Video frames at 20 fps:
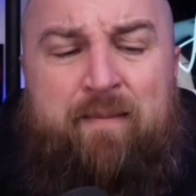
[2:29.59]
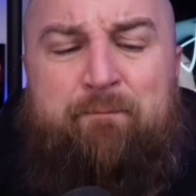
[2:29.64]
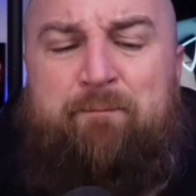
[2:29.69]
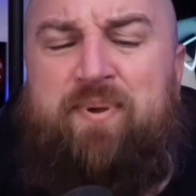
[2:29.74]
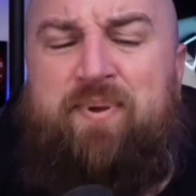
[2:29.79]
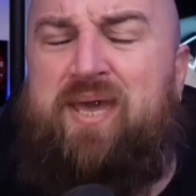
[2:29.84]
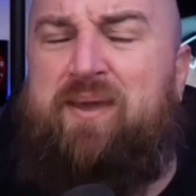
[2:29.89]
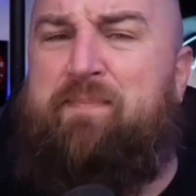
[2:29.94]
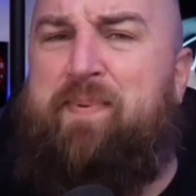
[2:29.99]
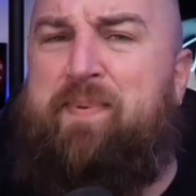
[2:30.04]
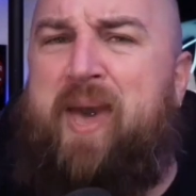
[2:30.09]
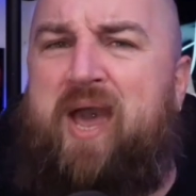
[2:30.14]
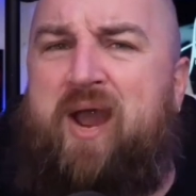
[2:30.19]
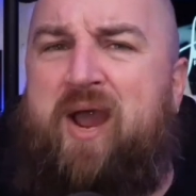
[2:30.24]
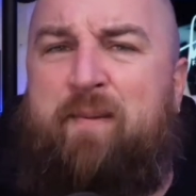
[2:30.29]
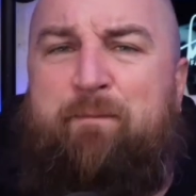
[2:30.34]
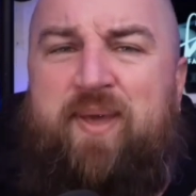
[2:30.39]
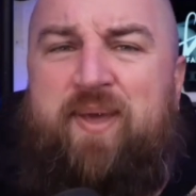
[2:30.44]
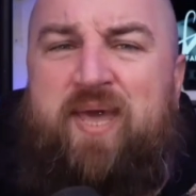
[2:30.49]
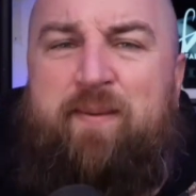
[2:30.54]
Big Bear,
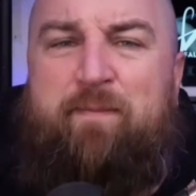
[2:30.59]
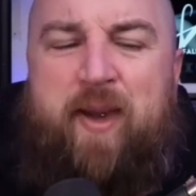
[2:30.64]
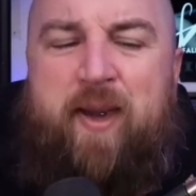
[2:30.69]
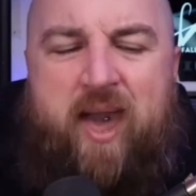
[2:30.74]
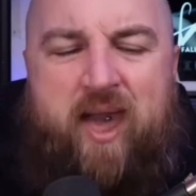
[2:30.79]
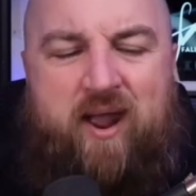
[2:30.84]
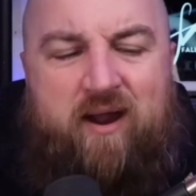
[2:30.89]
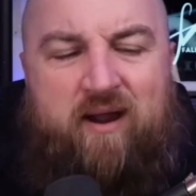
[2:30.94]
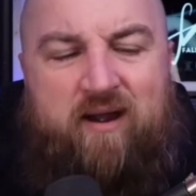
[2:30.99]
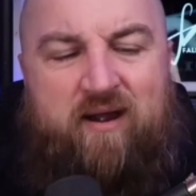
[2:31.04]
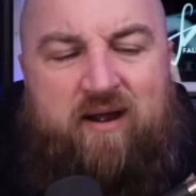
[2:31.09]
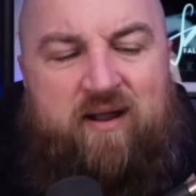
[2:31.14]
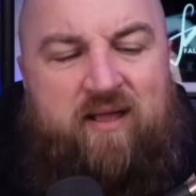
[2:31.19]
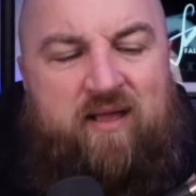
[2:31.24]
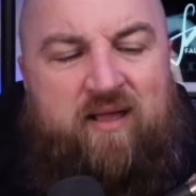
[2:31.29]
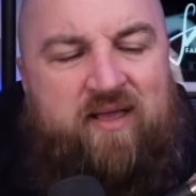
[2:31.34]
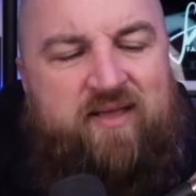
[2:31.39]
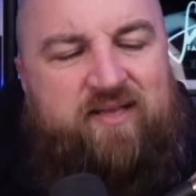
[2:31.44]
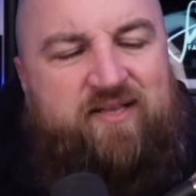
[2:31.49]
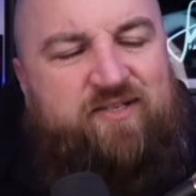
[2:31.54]
Big Bear,
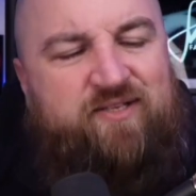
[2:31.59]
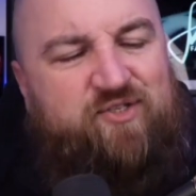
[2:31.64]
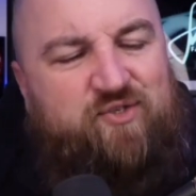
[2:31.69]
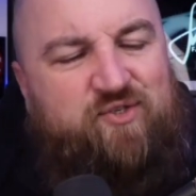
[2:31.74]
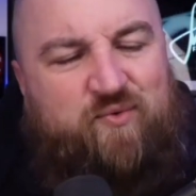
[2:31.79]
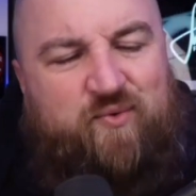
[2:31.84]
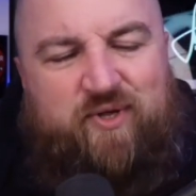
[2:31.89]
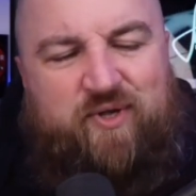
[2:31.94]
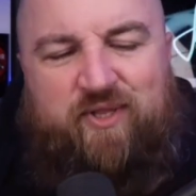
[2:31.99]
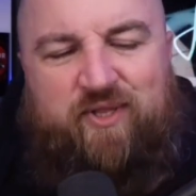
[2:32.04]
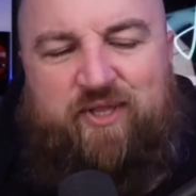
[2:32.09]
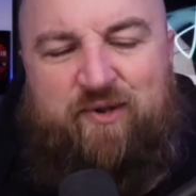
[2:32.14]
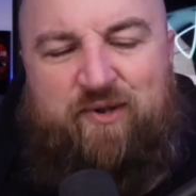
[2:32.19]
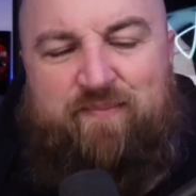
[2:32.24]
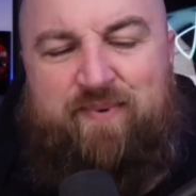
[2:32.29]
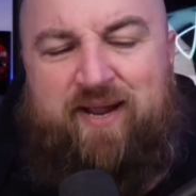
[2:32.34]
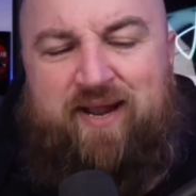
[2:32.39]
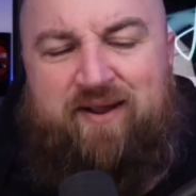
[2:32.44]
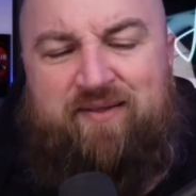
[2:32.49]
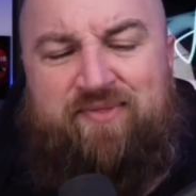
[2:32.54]
squealed Little
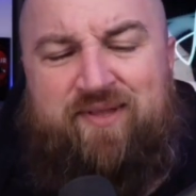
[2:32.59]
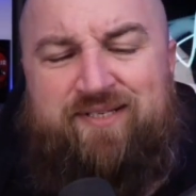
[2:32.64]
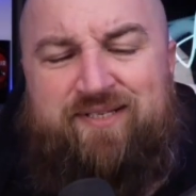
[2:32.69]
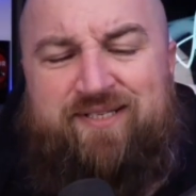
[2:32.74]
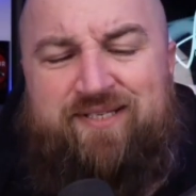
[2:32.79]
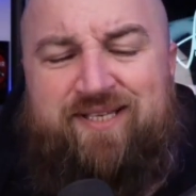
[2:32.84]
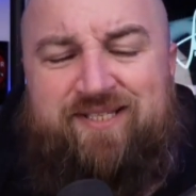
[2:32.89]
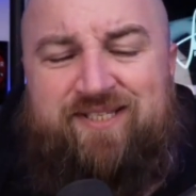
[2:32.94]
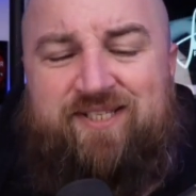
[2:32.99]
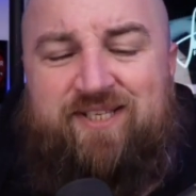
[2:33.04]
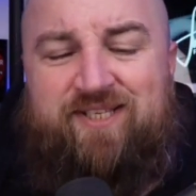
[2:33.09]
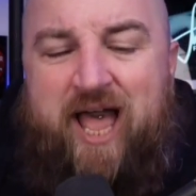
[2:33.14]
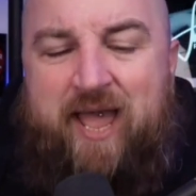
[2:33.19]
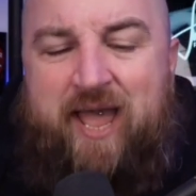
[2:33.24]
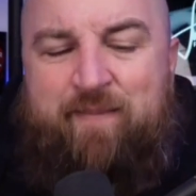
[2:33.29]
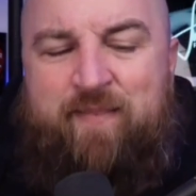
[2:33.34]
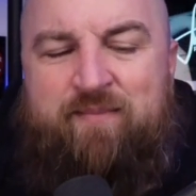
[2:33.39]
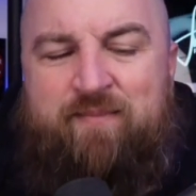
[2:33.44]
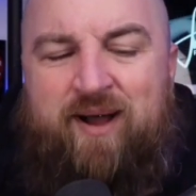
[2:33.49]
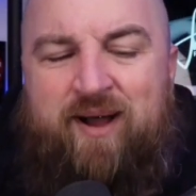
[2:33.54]
Bear. There's a
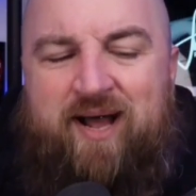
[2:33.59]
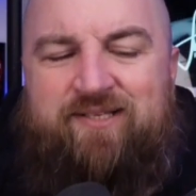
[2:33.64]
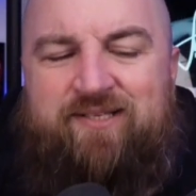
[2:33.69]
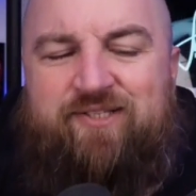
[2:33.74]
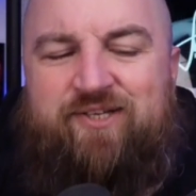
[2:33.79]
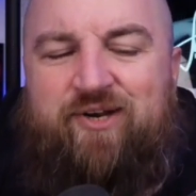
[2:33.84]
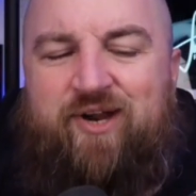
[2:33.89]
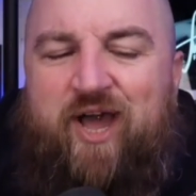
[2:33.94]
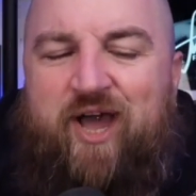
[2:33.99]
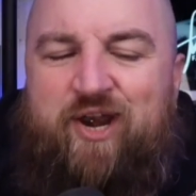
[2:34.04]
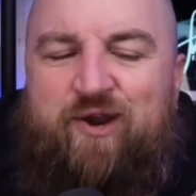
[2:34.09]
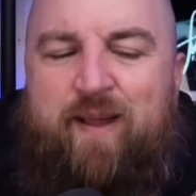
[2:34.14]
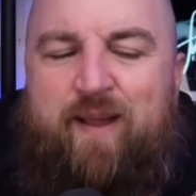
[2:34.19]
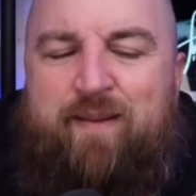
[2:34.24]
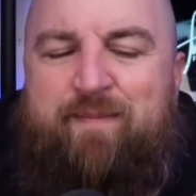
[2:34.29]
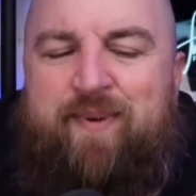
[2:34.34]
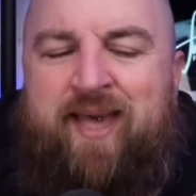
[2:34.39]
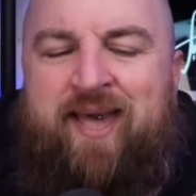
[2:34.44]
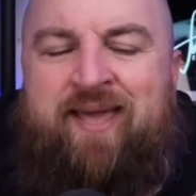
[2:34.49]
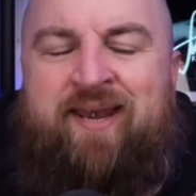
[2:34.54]
slimy monster under my
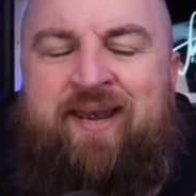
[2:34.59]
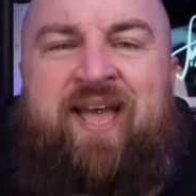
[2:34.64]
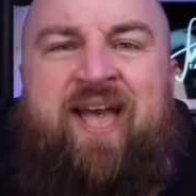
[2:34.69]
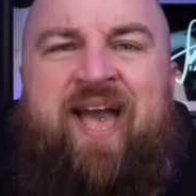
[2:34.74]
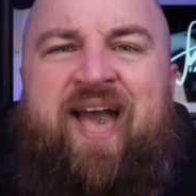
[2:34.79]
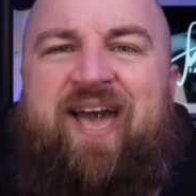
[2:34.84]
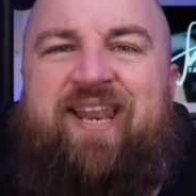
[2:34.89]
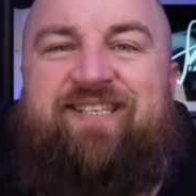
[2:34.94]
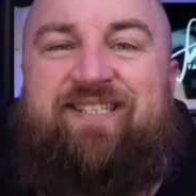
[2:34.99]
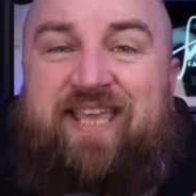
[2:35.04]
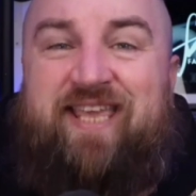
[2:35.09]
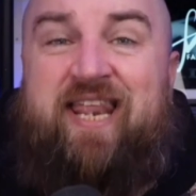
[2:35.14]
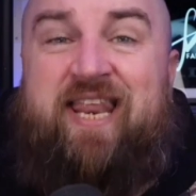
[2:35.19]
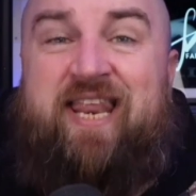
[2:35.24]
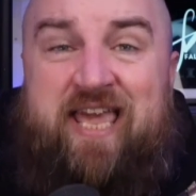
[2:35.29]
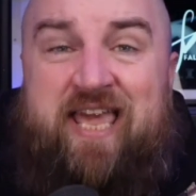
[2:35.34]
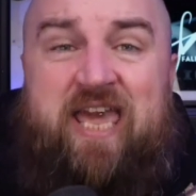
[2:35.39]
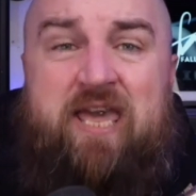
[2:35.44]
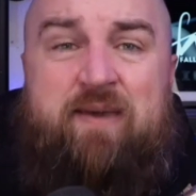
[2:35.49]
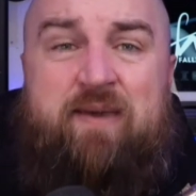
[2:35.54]
bed, and it's going to
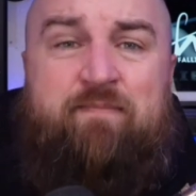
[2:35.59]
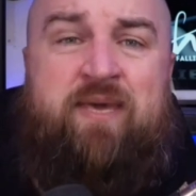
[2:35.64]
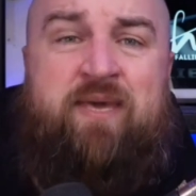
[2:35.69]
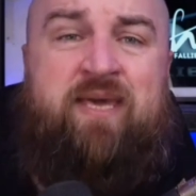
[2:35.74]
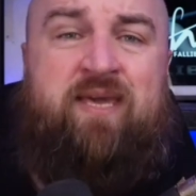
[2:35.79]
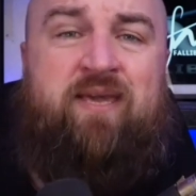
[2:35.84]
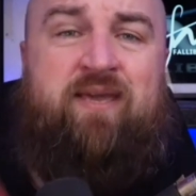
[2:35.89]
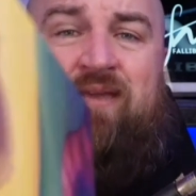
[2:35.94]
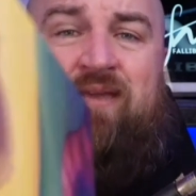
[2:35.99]
eat me.